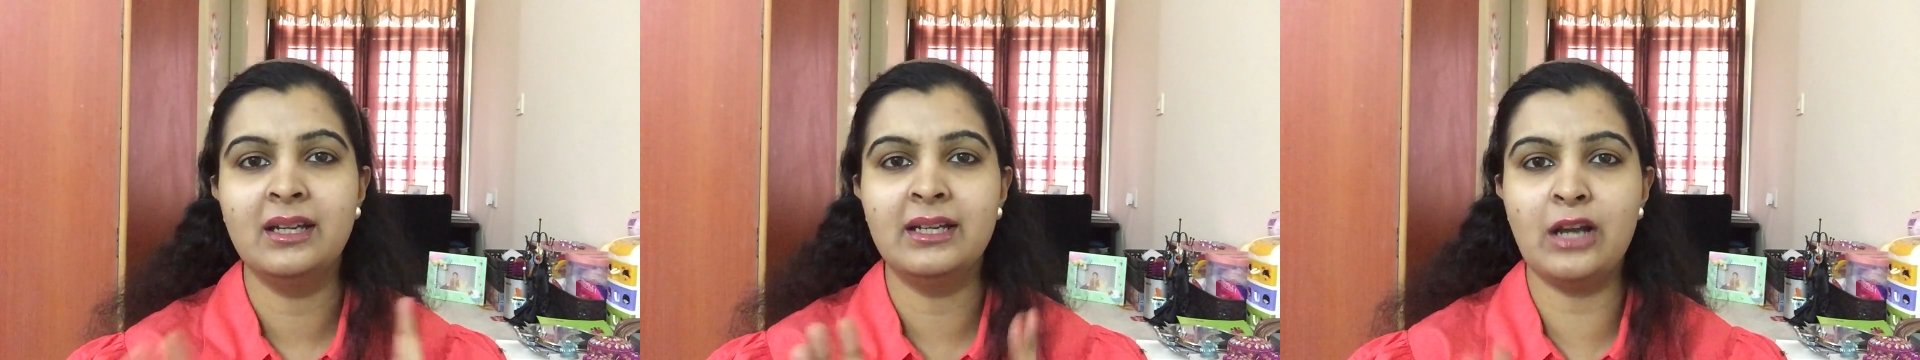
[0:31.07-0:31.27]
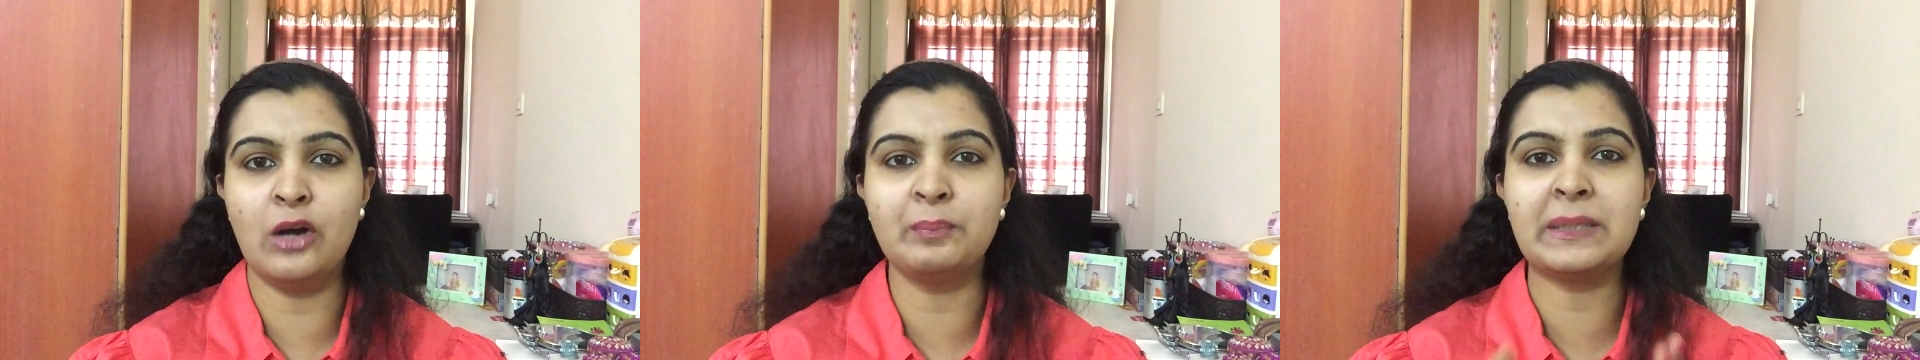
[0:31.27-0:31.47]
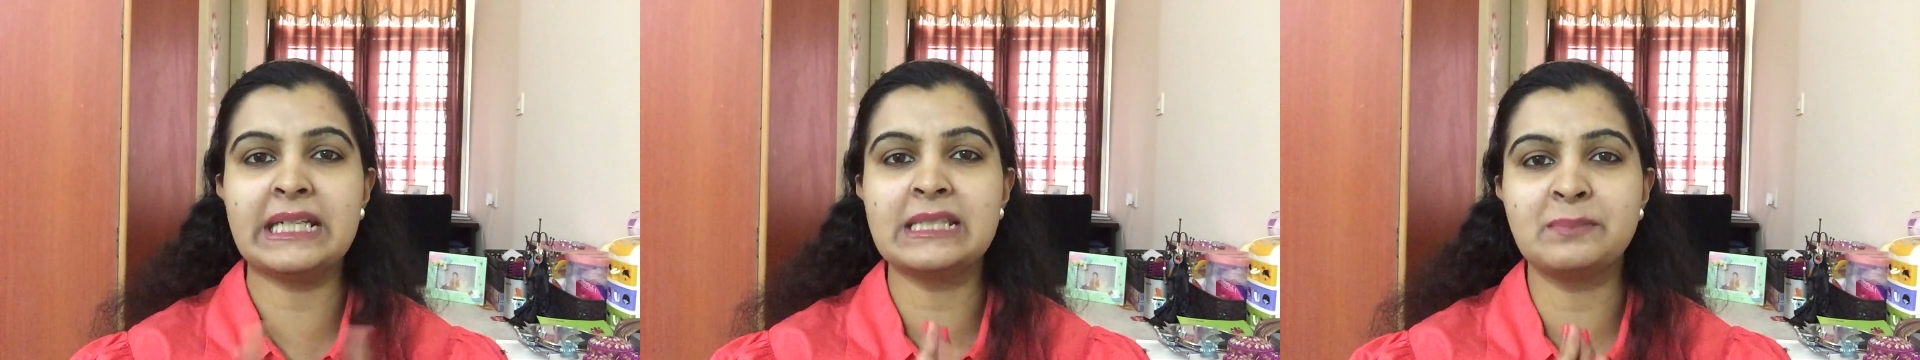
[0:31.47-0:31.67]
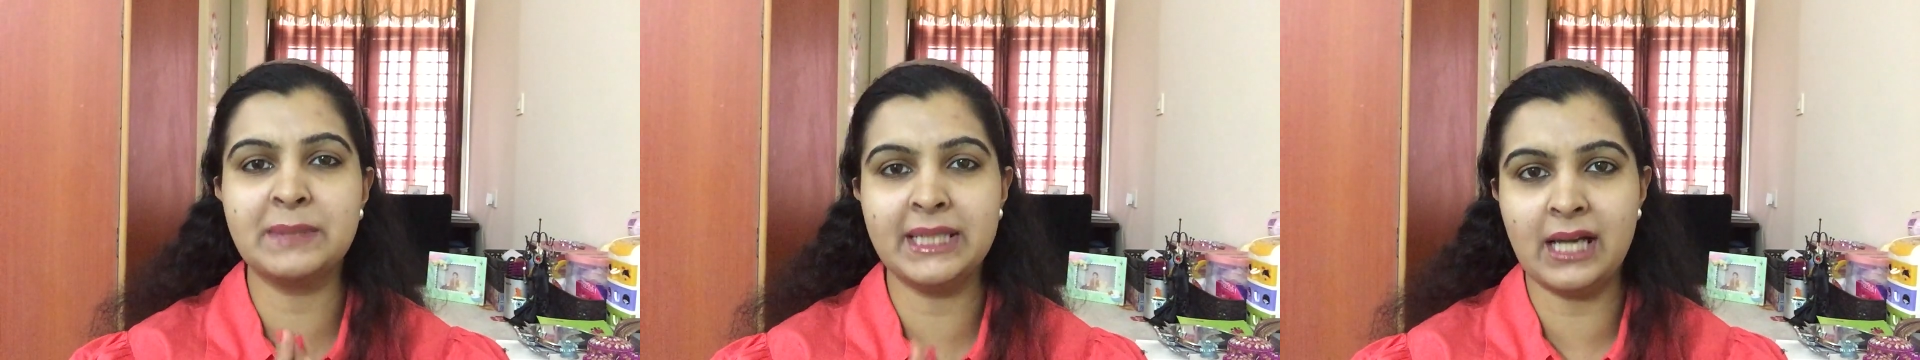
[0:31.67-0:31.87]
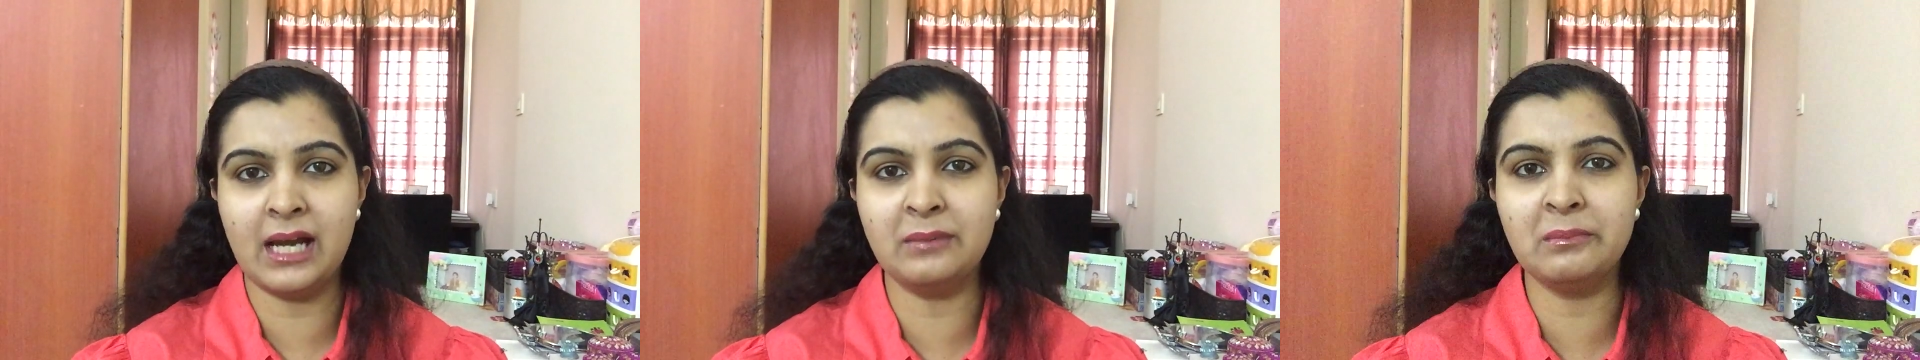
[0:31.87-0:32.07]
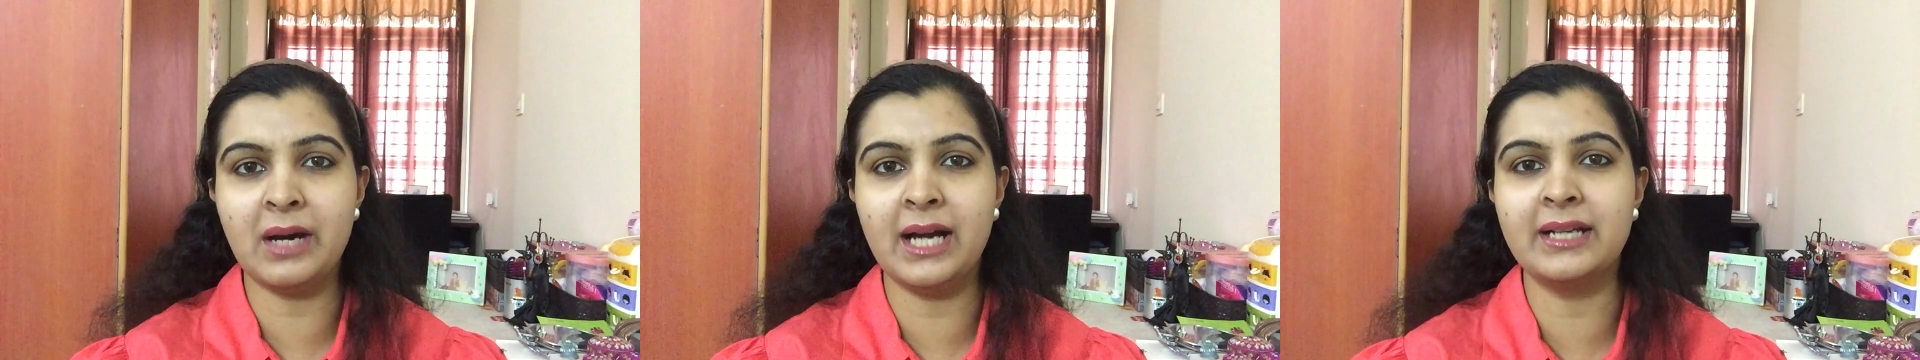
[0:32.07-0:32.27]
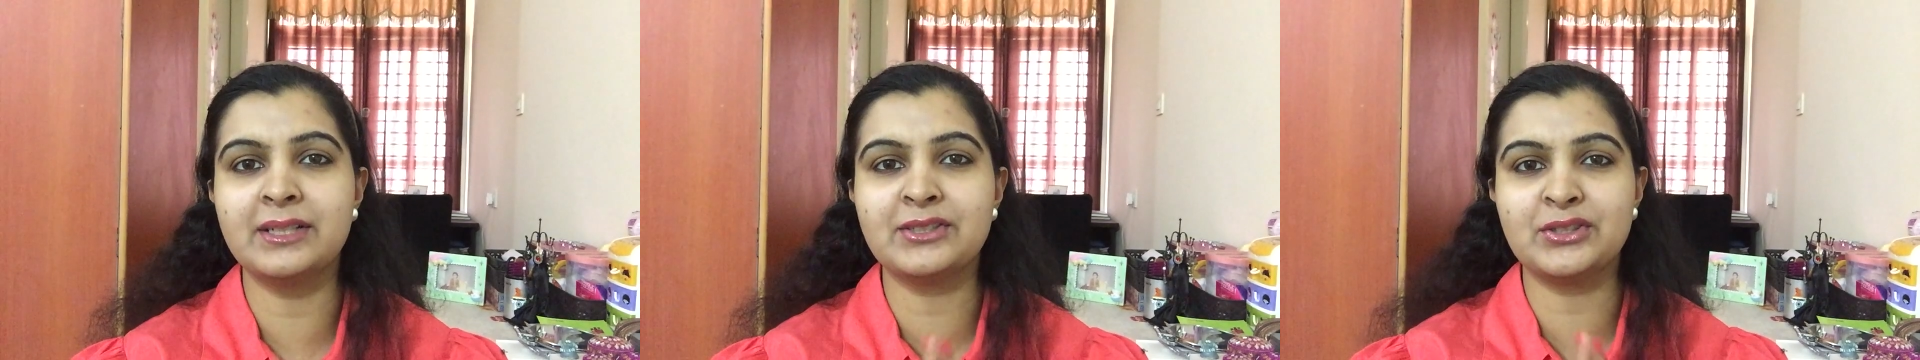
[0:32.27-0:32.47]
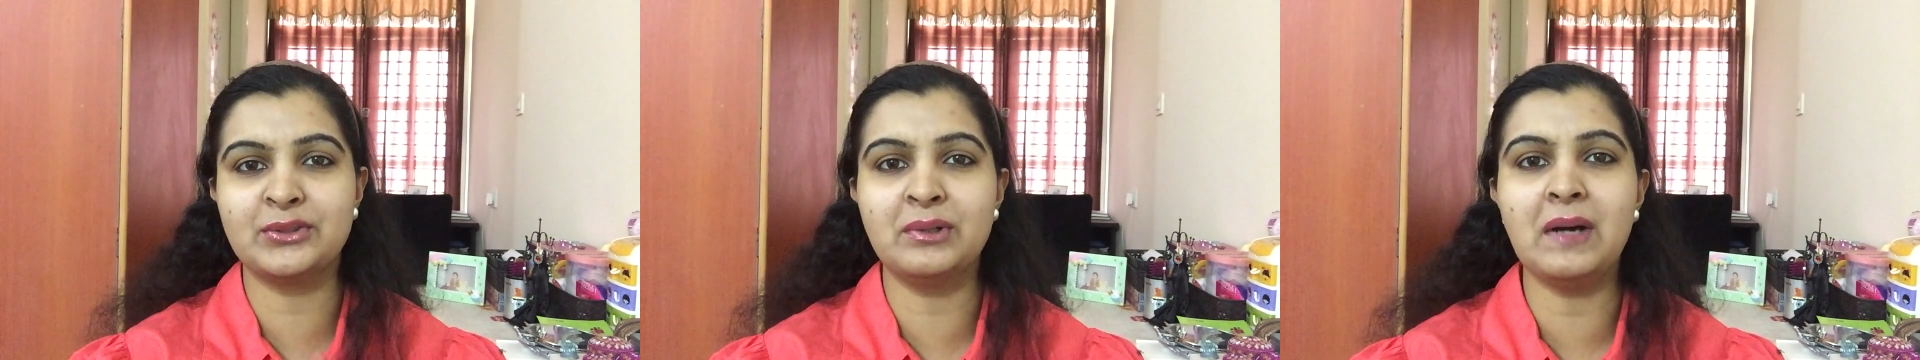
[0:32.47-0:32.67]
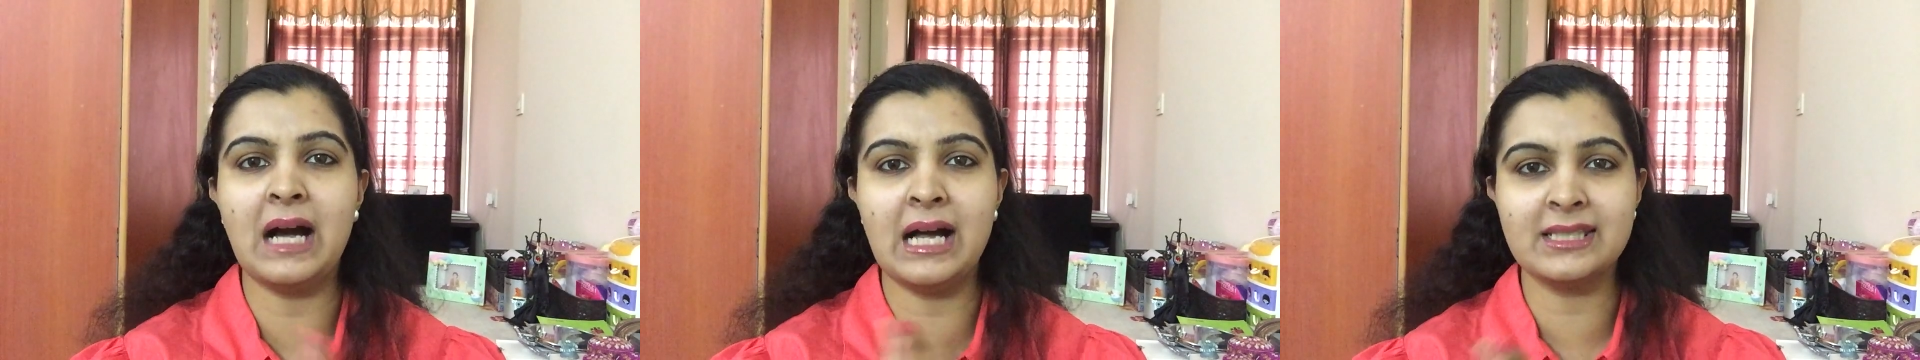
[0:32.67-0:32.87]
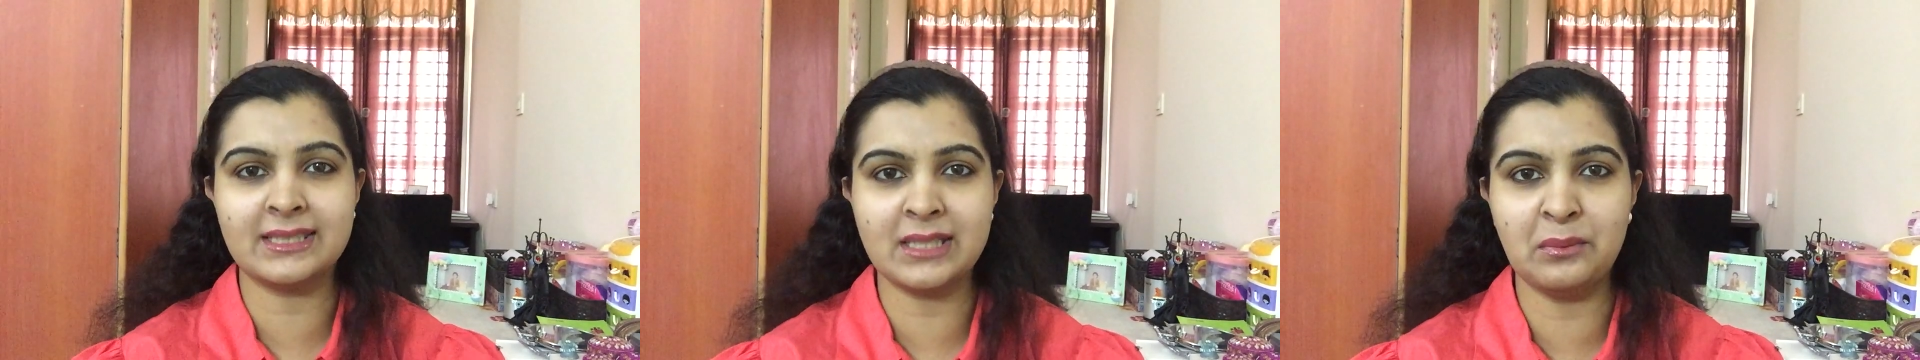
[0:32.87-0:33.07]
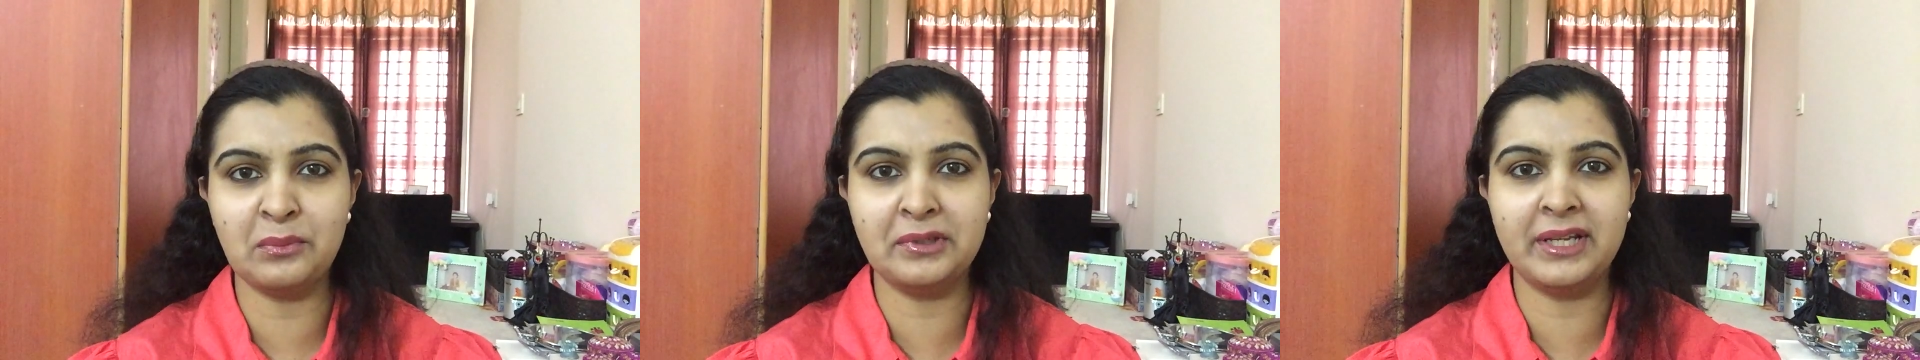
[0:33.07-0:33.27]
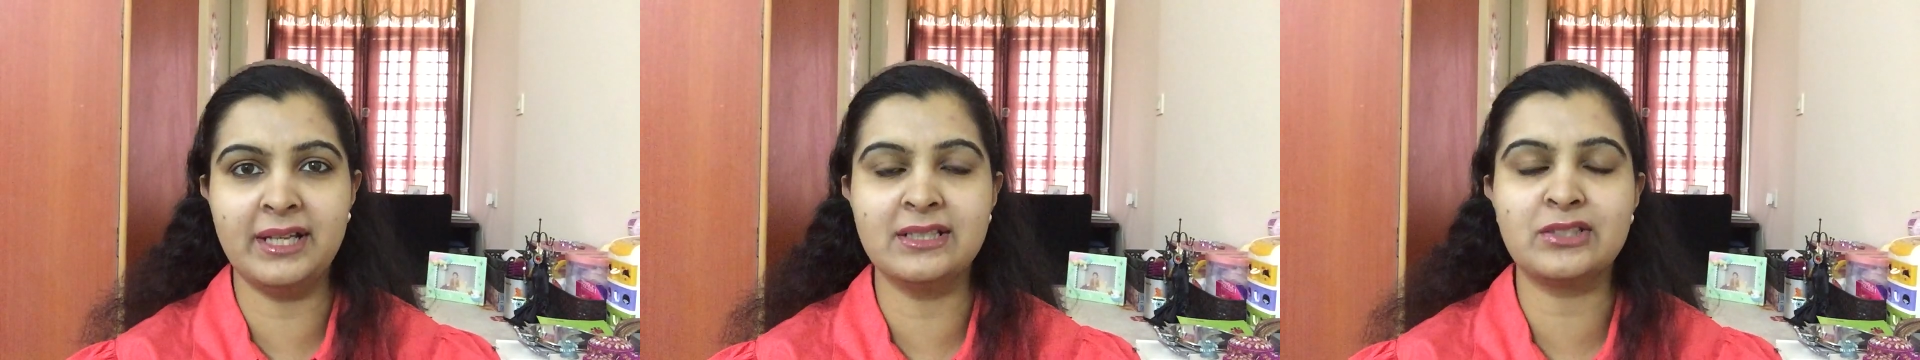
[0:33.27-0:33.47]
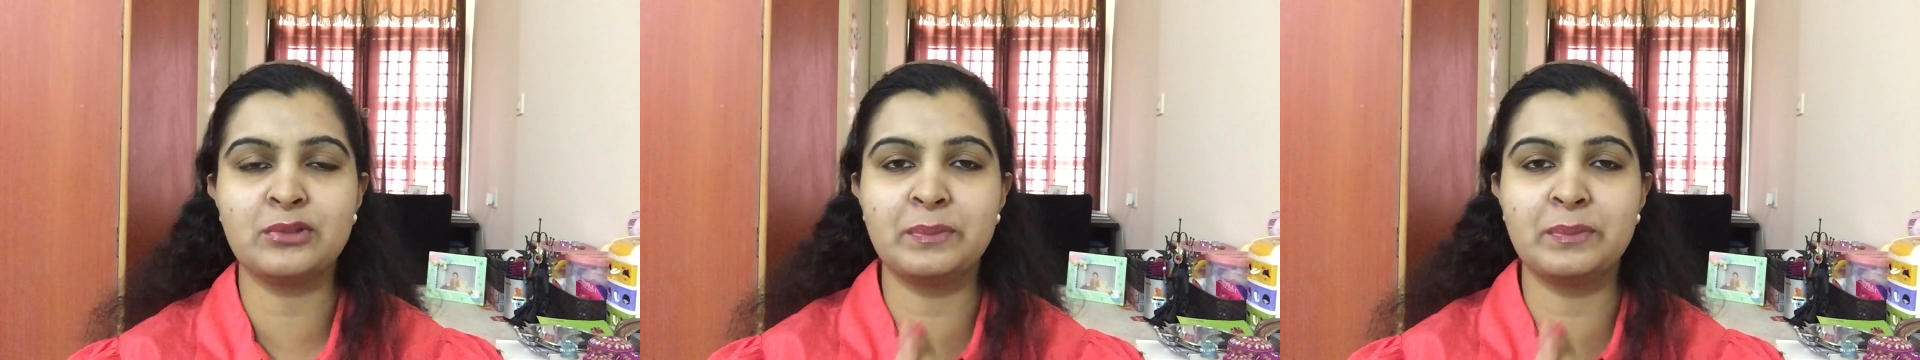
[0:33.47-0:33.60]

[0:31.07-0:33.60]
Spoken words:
Now please be unbiased, ask someone else.